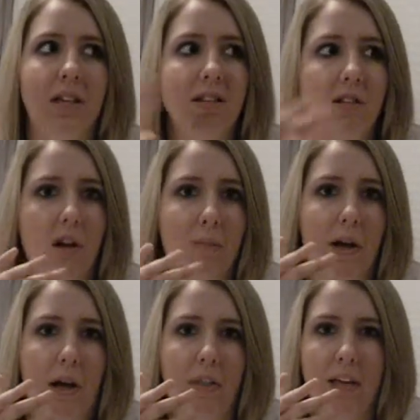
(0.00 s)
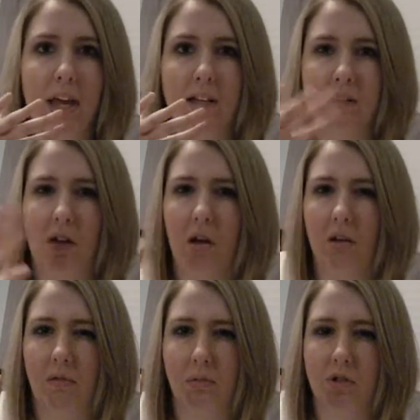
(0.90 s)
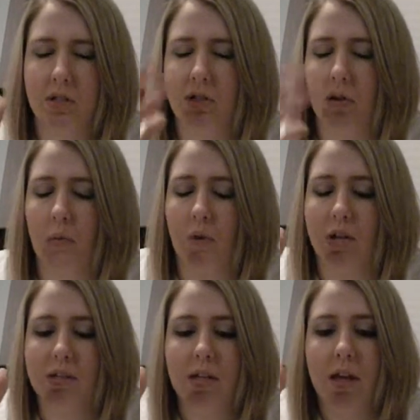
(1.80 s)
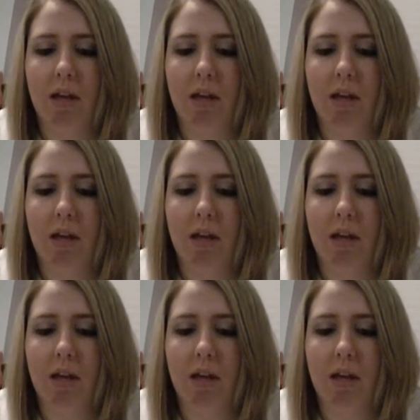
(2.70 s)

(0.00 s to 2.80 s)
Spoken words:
They didn't talk about how they casted all of them, just certain ones.